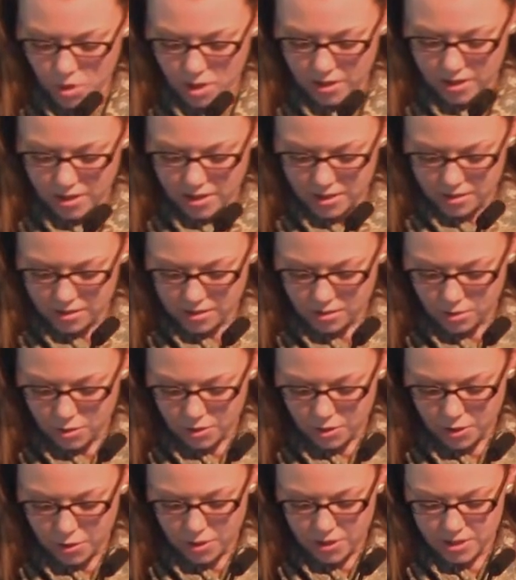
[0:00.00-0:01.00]
one, is
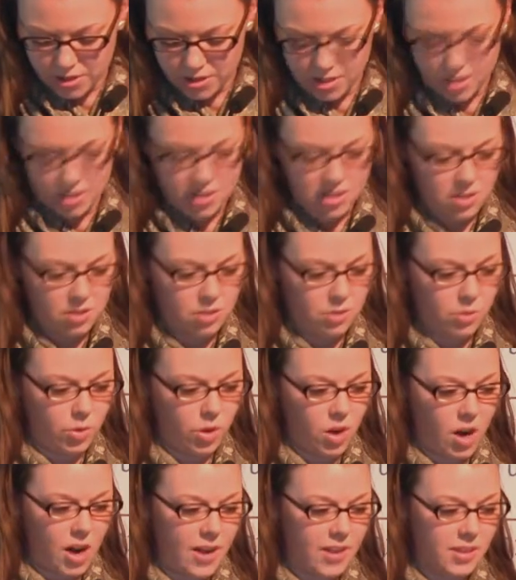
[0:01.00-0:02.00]
North Korea's continued
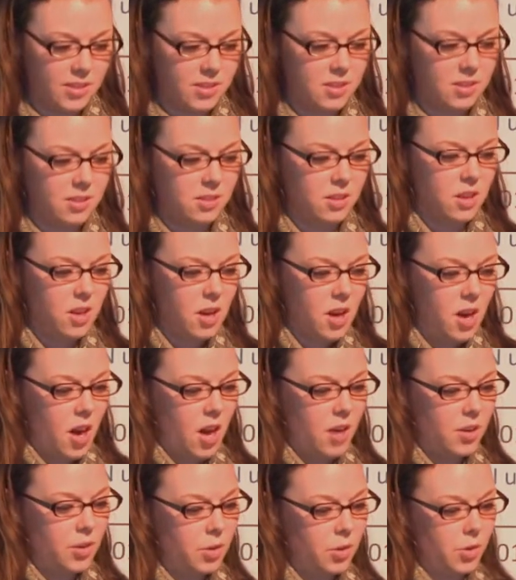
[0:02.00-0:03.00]
reliance
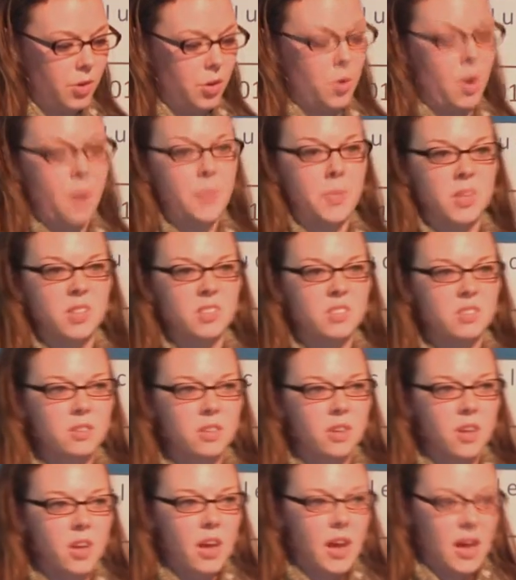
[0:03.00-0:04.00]
on nuclear weapons
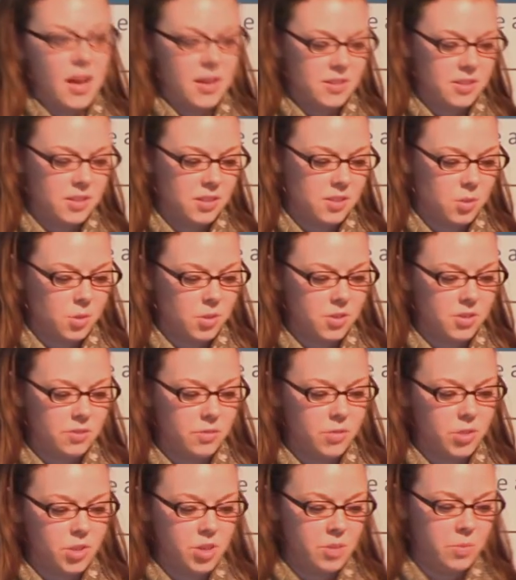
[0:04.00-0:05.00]
as a source
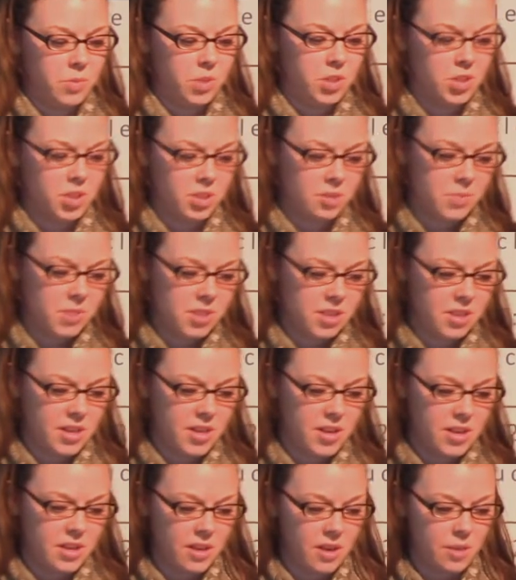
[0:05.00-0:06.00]
of regime
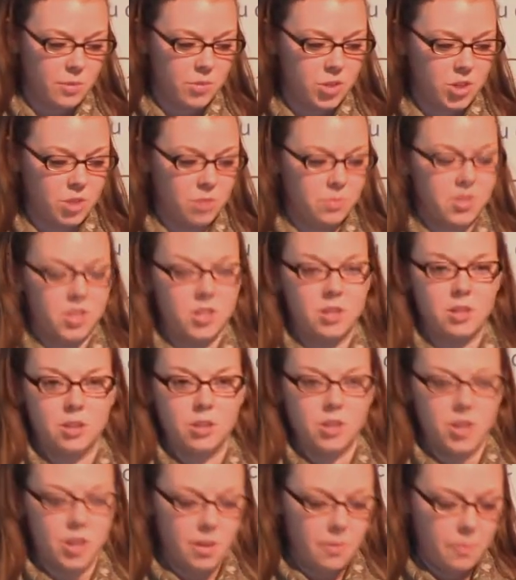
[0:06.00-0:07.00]
legitimacy and regime
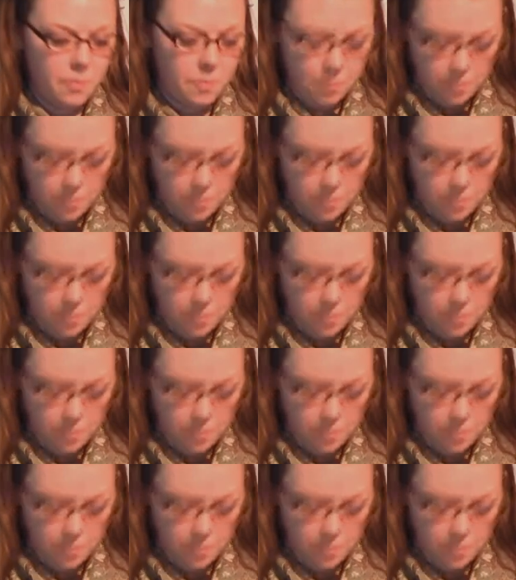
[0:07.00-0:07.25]
security.